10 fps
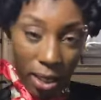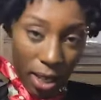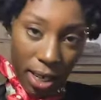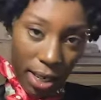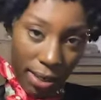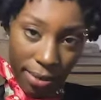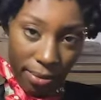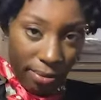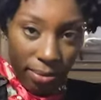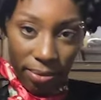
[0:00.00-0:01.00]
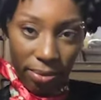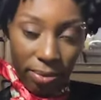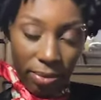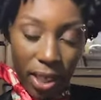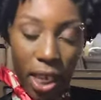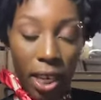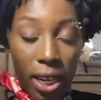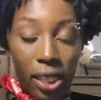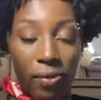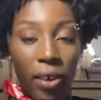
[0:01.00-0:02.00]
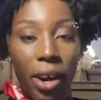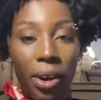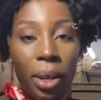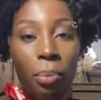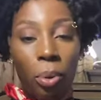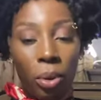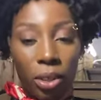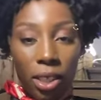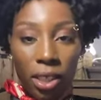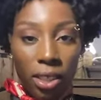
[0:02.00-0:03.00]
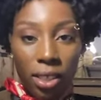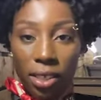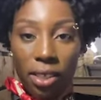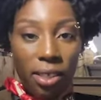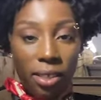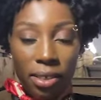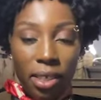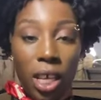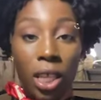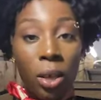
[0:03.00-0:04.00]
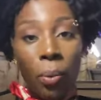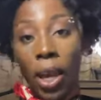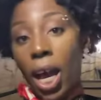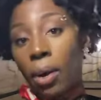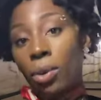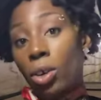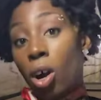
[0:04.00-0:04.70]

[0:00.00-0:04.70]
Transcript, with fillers: darling. It is very important. The way how you